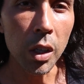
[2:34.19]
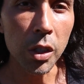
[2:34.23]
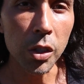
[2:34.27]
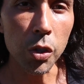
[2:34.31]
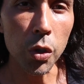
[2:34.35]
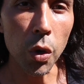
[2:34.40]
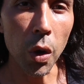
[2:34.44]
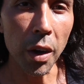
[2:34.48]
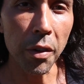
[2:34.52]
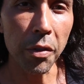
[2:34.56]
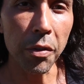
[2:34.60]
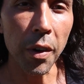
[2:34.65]

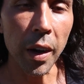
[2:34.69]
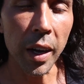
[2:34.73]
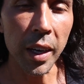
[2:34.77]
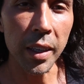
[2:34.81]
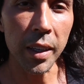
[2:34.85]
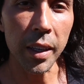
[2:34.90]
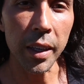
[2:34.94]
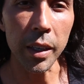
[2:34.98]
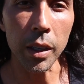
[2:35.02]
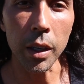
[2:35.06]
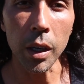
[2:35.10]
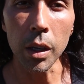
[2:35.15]
So I
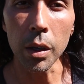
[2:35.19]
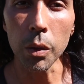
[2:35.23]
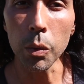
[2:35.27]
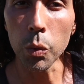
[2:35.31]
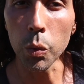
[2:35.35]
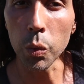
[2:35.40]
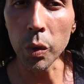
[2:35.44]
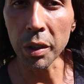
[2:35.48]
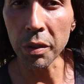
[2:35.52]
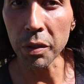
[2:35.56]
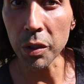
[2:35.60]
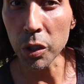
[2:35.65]
find like
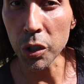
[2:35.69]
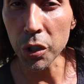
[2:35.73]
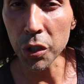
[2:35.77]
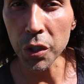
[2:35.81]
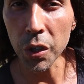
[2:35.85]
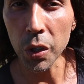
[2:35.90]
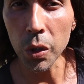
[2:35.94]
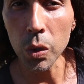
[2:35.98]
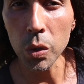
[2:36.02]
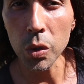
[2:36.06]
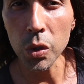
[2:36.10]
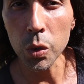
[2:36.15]
river
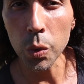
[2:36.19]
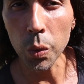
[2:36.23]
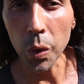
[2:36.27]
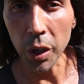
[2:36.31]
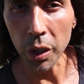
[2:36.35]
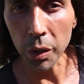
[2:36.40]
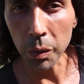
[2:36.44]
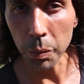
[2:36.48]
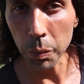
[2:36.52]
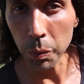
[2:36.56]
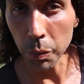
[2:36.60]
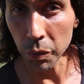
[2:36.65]
stones
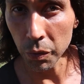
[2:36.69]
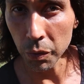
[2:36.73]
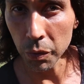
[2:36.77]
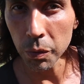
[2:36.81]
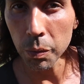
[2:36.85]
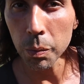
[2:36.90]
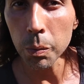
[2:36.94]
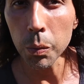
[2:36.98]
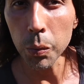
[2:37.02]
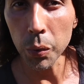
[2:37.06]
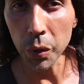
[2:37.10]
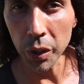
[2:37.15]
work
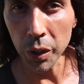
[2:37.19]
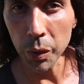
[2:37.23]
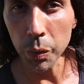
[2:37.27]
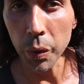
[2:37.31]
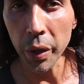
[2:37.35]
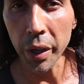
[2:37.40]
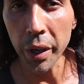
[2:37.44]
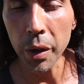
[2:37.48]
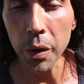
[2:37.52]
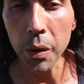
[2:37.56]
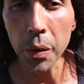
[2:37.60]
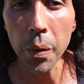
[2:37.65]
pretty
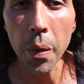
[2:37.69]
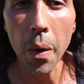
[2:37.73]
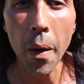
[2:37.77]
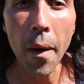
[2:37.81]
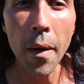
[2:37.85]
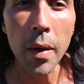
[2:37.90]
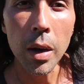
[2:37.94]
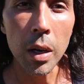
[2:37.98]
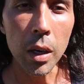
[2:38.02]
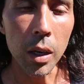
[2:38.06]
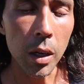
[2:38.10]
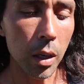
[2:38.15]
well.
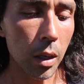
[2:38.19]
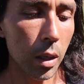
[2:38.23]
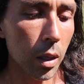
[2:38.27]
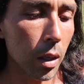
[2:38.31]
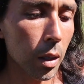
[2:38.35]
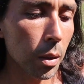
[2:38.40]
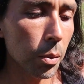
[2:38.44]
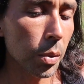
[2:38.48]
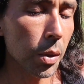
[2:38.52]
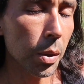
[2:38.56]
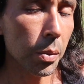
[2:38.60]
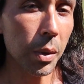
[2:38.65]

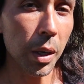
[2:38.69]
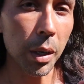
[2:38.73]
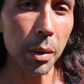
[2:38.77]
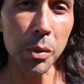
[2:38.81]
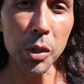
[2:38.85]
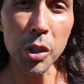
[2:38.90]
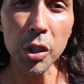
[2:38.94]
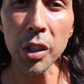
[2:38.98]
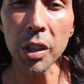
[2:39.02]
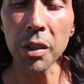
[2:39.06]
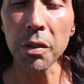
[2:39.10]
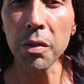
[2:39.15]

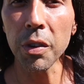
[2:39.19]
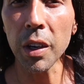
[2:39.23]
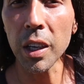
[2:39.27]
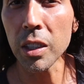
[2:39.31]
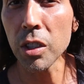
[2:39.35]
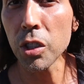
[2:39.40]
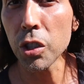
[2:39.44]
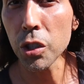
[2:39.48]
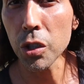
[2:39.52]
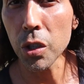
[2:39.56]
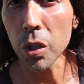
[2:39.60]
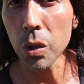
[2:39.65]
Sometimes you can
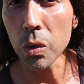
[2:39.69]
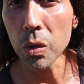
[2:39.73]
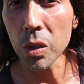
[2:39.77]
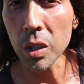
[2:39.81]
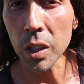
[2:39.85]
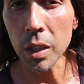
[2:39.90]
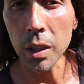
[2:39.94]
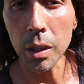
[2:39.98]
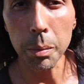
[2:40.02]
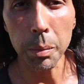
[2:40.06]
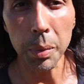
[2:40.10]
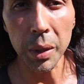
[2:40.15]
find stones
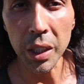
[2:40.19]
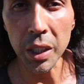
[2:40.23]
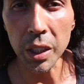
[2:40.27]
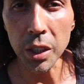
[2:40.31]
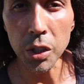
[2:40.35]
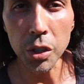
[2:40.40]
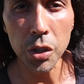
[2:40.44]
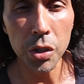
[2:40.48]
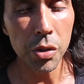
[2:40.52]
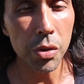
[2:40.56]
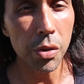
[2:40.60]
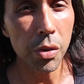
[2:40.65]
at the
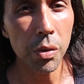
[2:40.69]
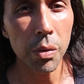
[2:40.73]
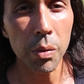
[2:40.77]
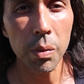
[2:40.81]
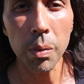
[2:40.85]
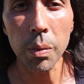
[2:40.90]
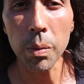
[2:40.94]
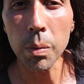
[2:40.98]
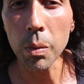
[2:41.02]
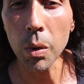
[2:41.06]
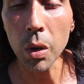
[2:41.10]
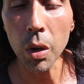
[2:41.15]
beach,
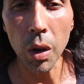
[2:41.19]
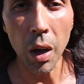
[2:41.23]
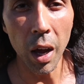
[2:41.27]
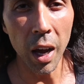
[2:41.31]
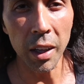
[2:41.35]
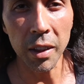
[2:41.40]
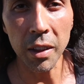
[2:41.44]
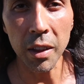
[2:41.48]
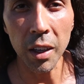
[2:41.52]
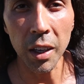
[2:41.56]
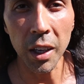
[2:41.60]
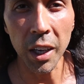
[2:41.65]

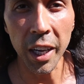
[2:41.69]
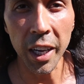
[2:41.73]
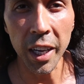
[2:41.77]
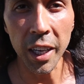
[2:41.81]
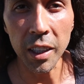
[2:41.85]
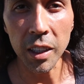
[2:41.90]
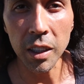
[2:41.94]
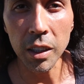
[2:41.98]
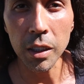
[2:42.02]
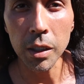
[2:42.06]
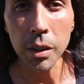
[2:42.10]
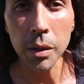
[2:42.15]
at the
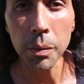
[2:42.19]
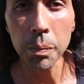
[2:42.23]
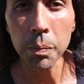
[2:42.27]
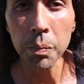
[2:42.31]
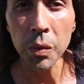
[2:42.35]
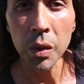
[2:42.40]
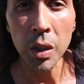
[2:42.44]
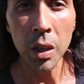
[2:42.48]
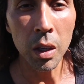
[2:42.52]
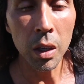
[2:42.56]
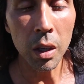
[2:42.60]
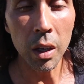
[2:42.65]
lake,
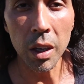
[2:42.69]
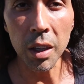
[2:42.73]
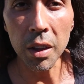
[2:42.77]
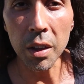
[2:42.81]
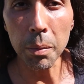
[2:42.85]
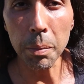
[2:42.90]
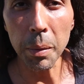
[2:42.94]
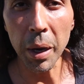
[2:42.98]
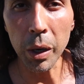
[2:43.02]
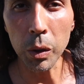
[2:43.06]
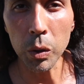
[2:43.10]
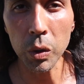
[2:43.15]
in
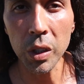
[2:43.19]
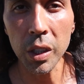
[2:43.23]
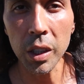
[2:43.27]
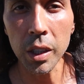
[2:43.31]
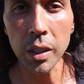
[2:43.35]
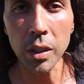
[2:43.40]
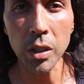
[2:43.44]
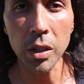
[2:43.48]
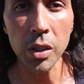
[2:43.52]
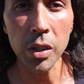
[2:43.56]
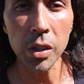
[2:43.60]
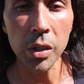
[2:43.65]
the
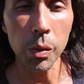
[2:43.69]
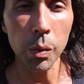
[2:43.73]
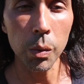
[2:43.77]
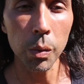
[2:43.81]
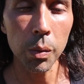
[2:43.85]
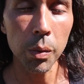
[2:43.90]
mountains,